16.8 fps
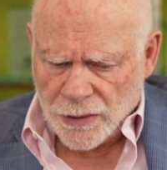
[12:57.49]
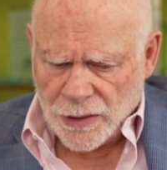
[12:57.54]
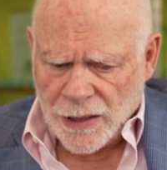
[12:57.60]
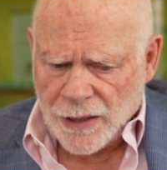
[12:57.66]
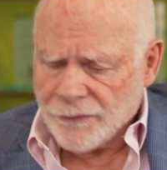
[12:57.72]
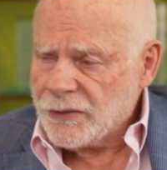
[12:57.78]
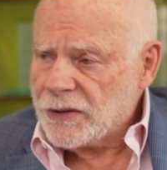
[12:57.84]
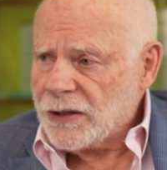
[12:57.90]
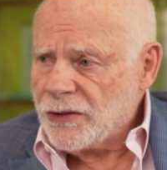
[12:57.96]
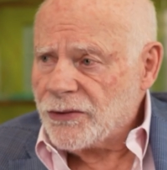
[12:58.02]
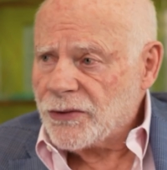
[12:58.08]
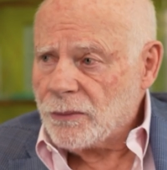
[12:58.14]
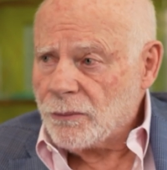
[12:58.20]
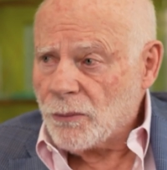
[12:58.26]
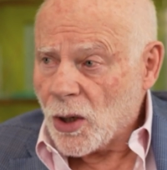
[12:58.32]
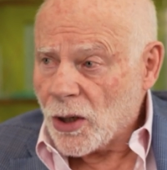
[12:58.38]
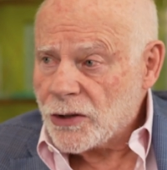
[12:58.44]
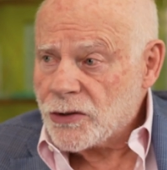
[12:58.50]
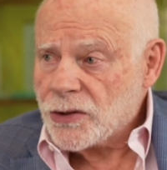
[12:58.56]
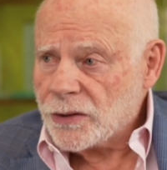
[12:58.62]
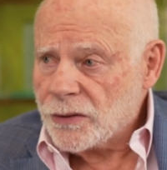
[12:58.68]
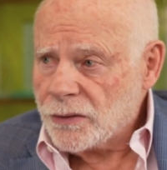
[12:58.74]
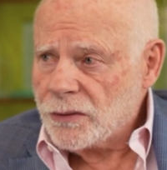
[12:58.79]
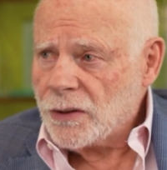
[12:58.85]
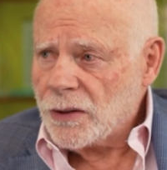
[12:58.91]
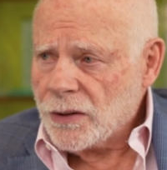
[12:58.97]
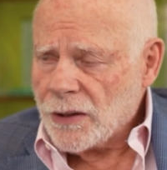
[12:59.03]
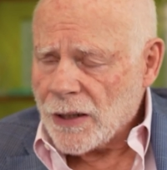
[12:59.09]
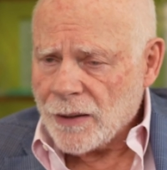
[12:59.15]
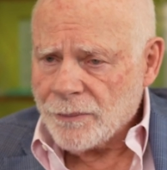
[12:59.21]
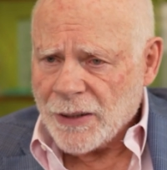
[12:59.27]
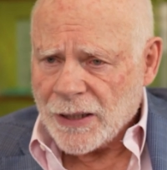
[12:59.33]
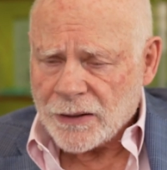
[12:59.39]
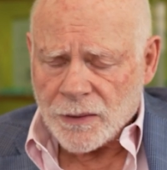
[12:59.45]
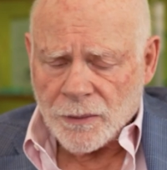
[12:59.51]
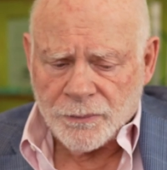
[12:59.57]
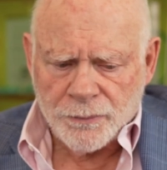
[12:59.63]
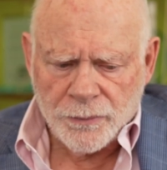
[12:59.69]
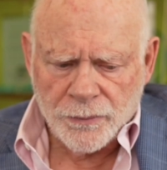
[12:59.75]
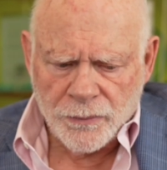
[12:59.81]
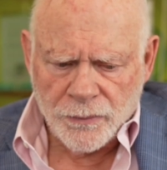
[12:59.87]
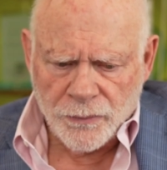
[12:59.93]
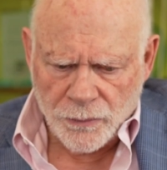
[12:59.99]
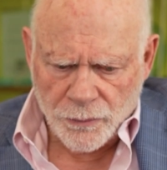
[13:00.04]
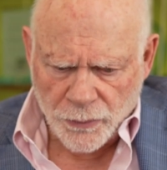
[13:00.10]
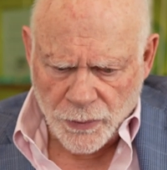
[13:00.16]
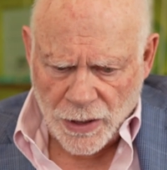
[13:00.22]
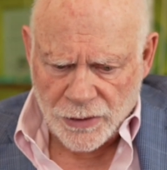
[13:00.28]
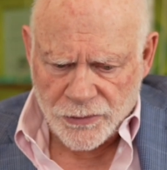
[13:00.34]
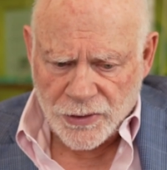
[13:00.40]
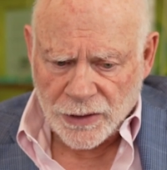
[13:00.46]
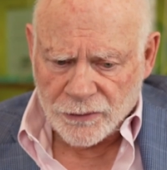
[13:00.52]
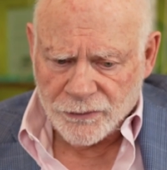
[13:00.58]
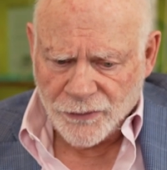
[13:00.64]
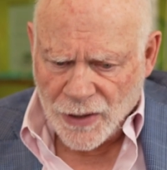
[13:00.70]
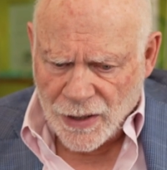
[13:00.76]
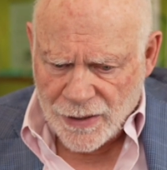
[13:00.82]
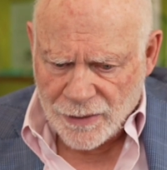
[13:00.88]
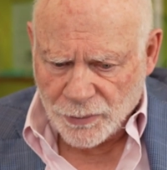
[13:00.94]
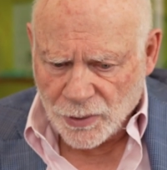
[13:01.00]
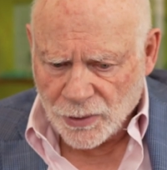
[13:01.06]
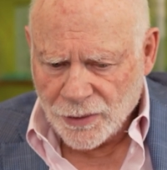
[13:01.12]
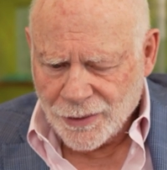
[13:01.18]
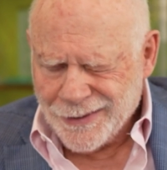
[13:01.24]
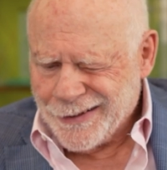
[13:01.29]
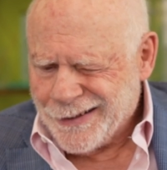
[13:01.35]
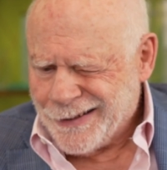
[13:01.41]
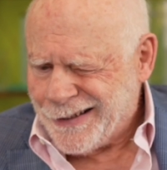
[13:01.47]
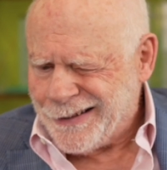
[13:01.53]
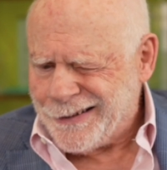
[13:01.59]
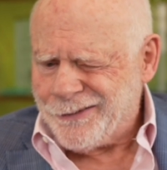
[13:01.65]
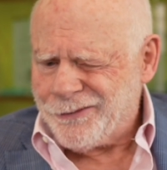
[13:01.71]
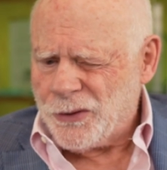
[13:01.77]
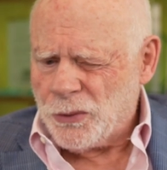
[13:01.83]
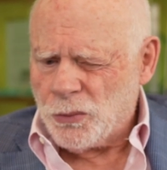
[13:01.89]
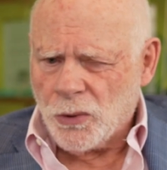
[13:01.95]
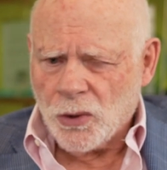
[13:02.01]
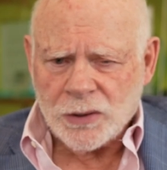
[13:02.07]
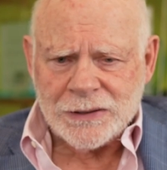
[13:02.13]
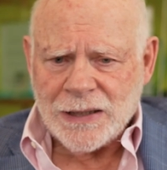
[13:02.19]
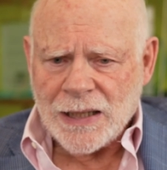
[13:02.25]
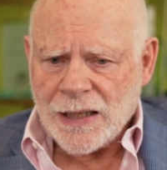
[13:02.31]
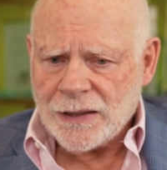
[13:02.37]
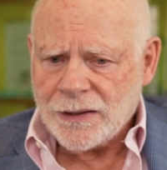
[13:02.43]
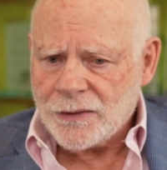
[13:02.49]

have a decent margin and make the project viable. And if you looked at